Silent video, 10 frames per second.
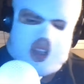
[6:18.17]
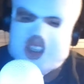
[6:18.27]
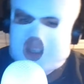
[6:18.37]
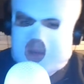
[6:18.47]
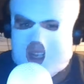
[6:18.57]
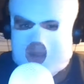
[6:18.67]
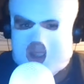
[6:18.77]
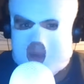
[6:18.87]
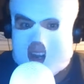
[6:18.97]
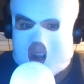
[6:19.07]
Sometimes a
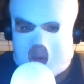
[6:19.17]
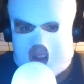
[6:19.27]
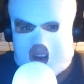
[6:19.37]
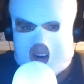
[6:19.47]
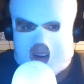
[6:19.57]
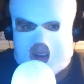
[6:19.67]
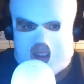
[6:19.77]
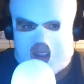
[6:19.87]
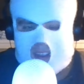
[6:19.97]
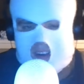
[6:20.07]
bit out there, the
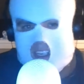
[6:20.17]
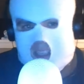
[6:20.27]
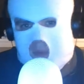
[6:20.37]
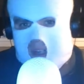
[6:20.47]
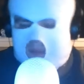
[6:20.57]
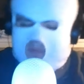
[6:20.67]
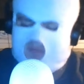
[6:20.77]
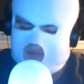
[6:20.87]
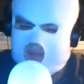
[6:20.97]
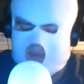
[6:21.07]
theories, but
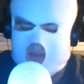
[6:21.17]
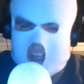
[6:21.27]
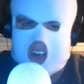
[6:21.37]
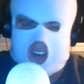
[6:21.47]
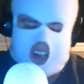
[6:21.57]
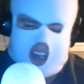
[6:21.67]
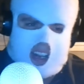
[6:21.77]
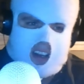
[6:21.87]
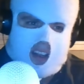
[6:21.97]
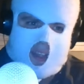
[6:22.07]
entertaining
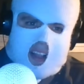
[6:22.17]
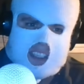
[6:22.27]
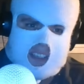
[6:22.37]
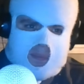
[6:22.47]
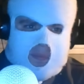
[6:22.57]
nonetheless.